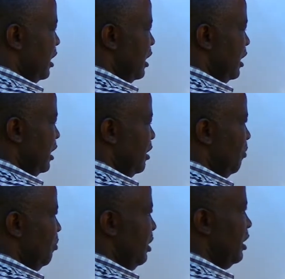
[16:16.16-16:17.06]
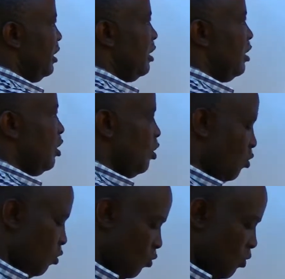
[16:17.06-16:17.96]
is B.
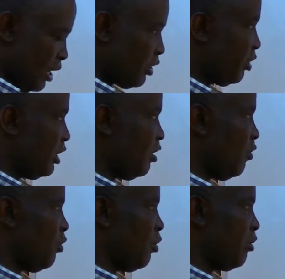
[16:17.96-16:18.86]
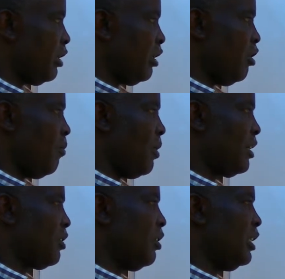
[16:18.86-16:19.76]
Contraction of longitudinal
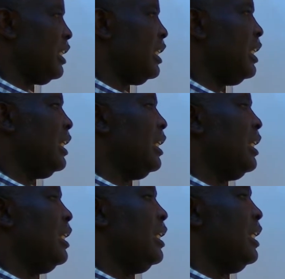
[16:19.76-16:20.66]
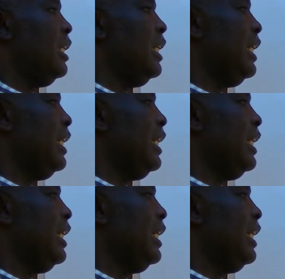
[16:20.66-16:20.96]
muscles in